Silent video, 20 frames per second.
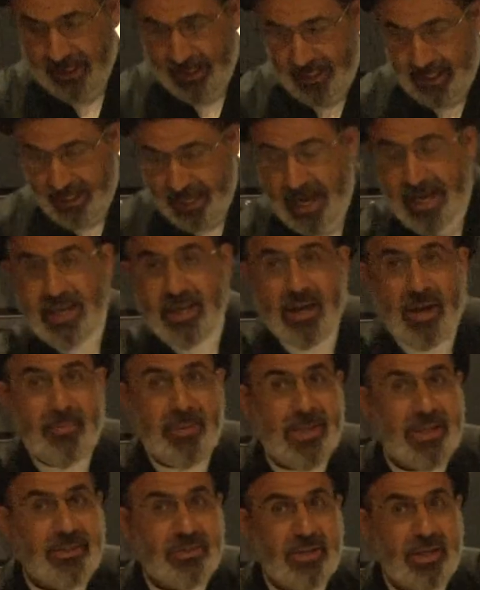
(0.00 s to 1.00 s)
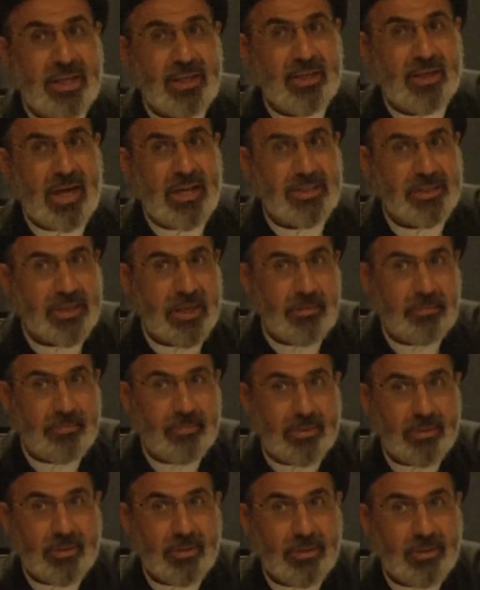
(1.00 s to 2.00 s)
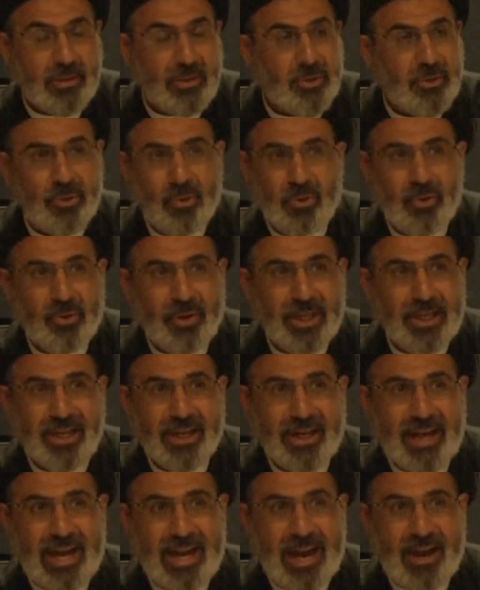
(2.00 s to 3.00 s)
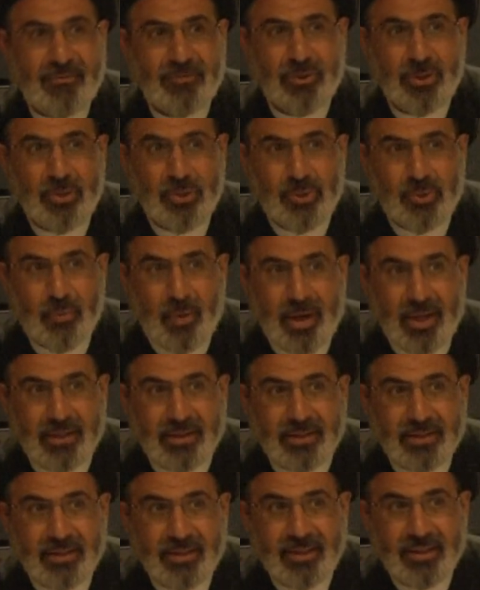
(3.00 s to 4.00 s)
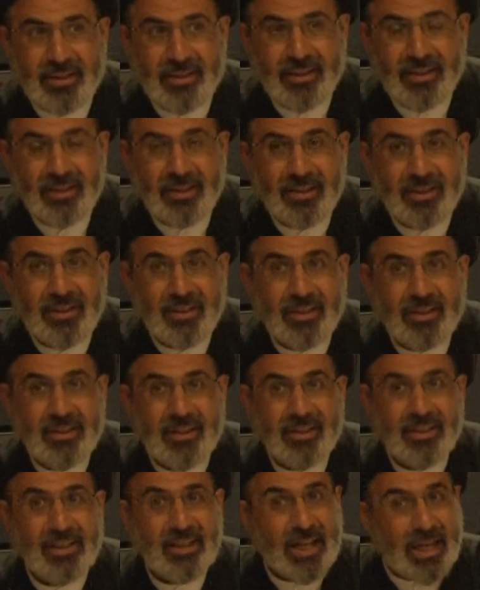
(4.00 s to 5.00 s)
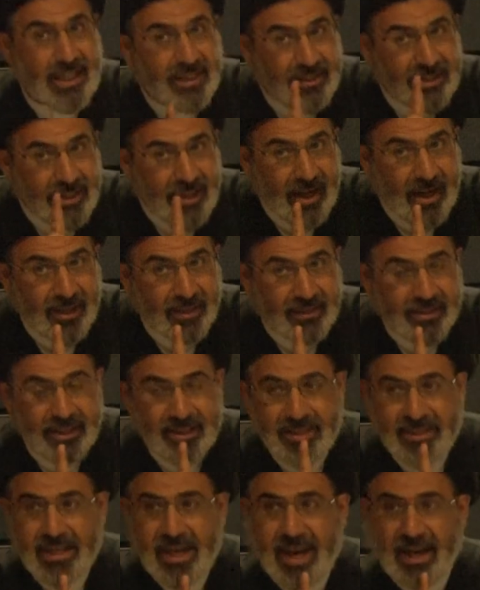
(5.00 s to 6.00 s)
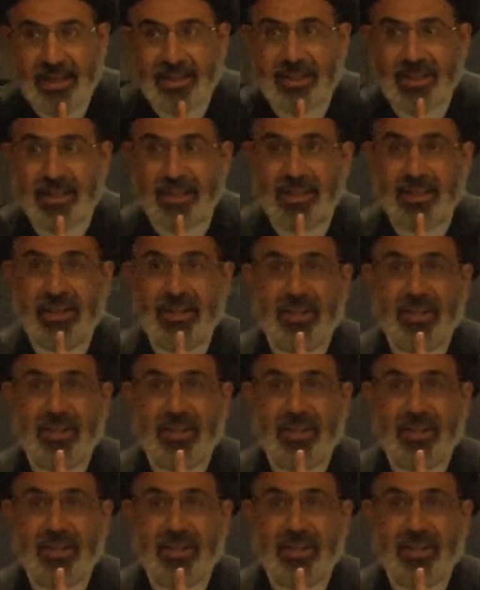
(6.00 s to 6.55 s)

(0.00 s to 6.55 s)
Can I come and drink? I say, no. Here I have to use what? Ihtiyat, exactly.